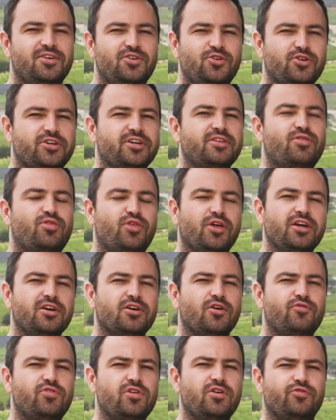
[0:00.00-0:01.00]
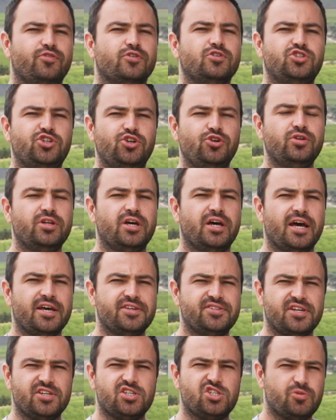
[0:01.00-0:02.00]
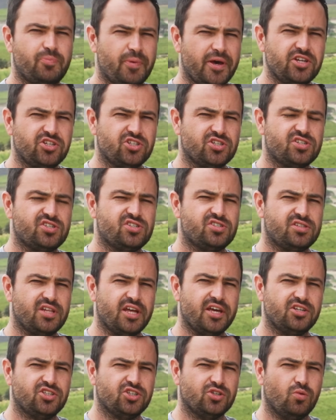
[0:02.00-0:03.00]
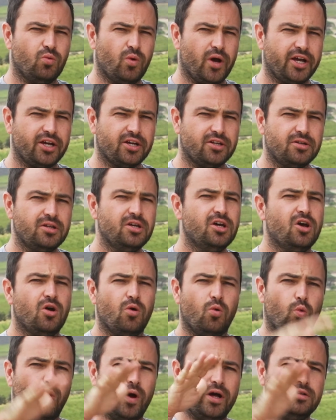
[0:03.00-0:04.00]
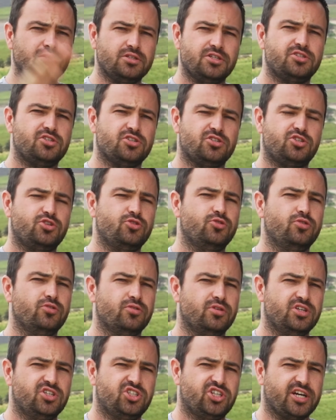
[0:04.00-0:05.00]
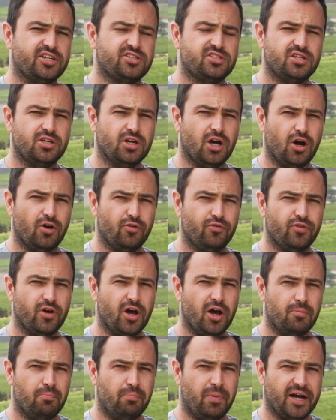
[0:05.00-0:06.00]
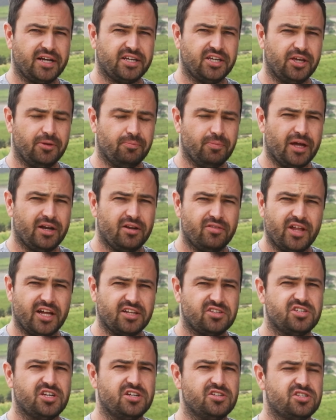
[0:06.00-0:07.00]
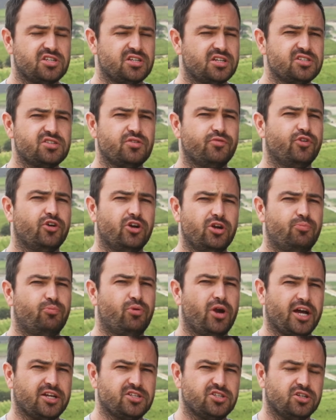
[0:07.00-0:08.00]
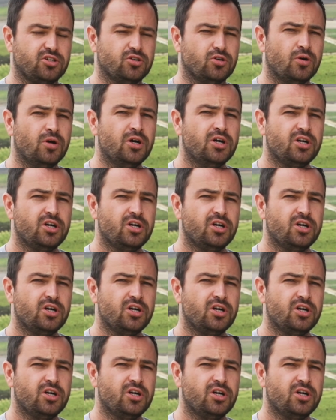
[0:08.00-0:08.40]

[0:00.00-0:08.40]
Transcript: You can think of the Fortuner as a spacious station wagon welded to the chassis of a bakkie. And in that sense, it is a very practical